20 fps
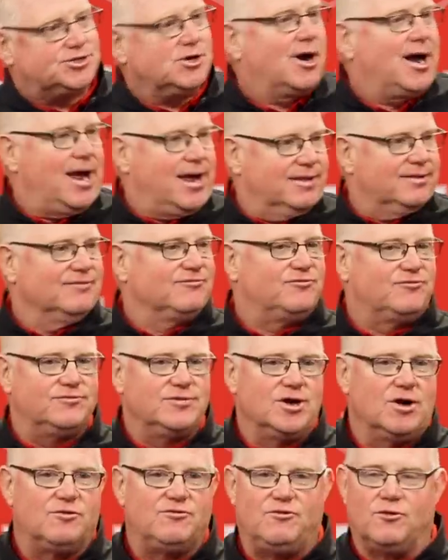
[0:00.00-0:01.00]
So I had the,
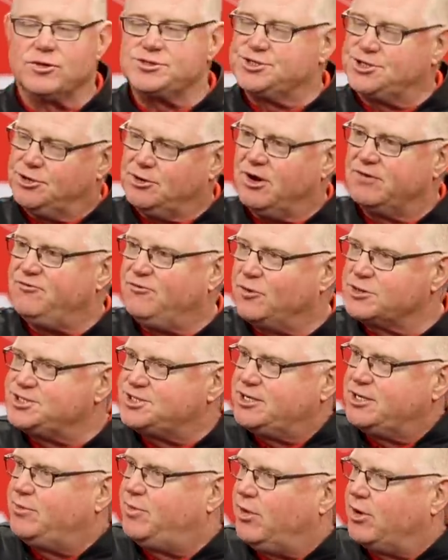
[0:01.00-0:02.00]
you know, fortunate or
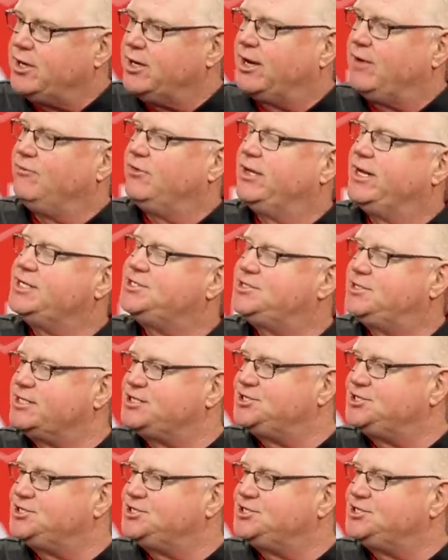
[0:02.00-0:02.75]
unfortunate ability to get released